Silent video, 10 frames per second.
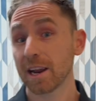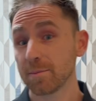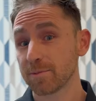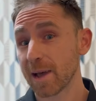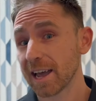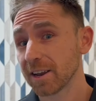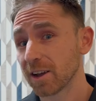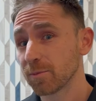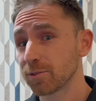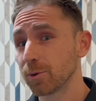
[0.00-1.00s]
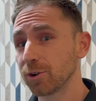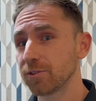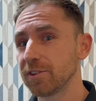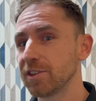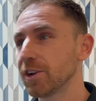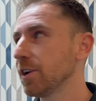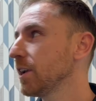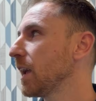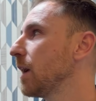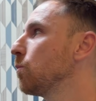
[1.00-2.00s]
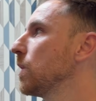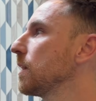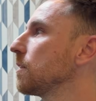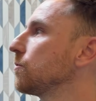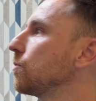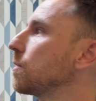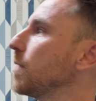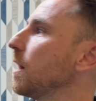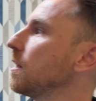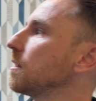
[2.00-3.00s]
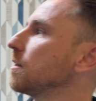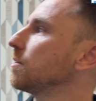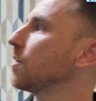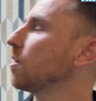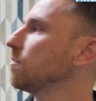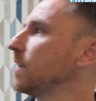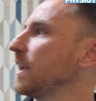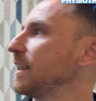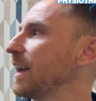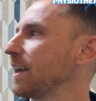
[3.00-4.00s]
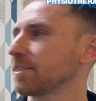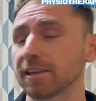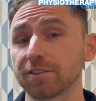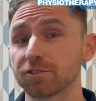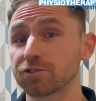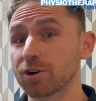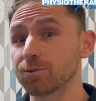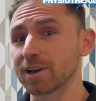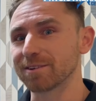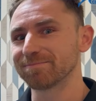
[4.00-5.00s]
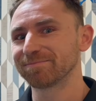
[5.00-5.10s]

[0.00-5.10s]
name's Matt, I'm a sports physio, and we're going to talk about the overhead athlete's shoulder.